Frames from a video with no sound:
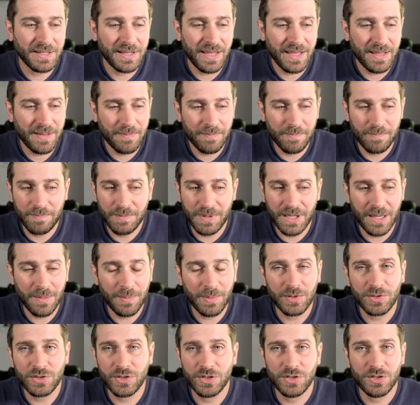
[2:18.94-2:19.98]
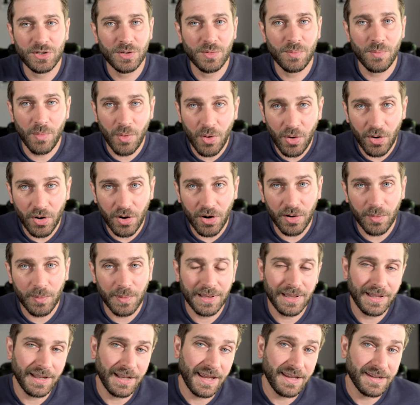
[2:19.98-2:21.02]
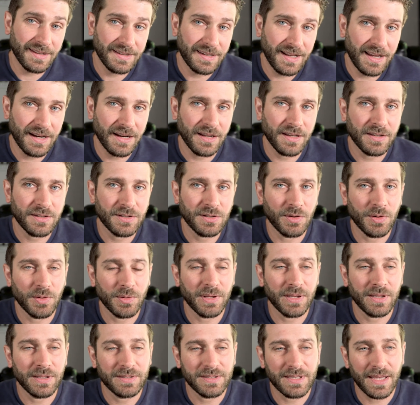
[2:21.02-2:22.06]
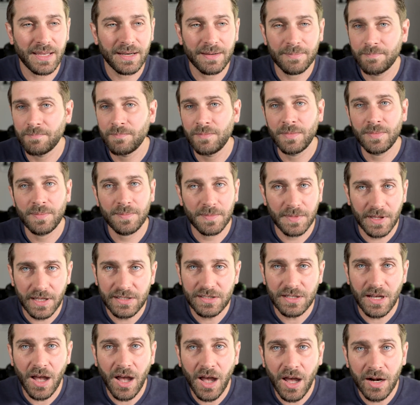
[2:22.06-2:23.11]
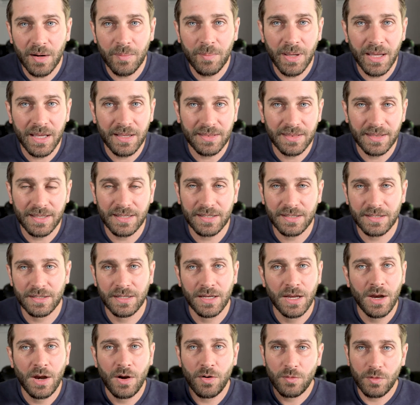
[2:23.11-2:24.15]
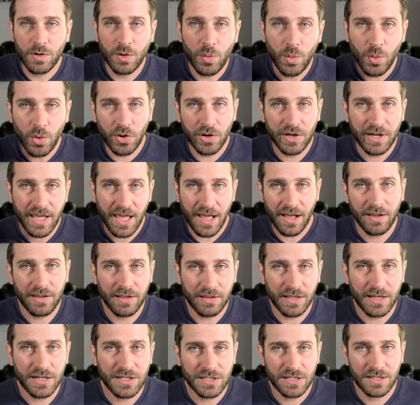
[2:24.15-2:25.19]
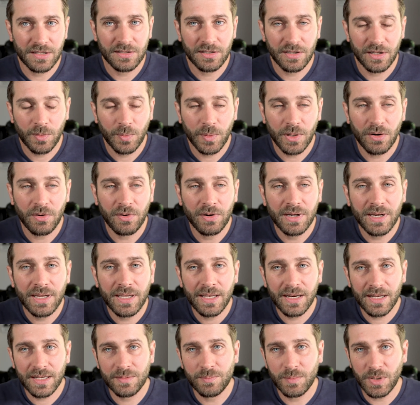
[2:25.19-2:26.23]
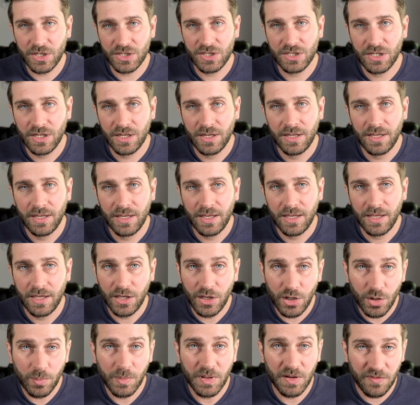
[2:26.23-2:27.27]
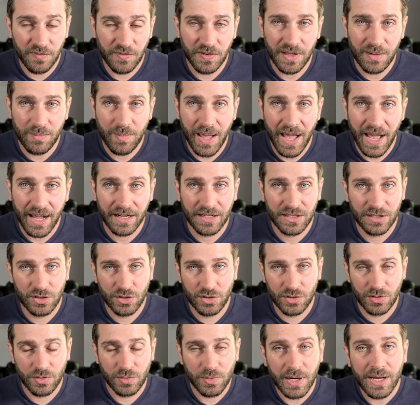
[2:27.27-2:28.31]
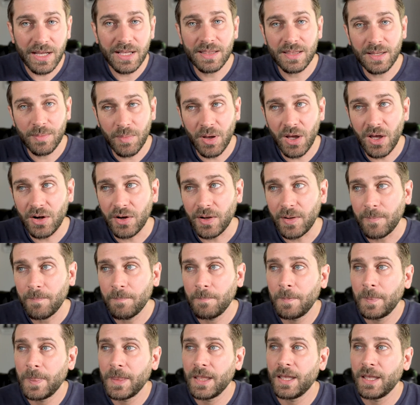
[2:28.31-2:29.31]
to be able to do more with less data. So they said, let's automate this reward calculation so that we don't need as much human feedback to train the model.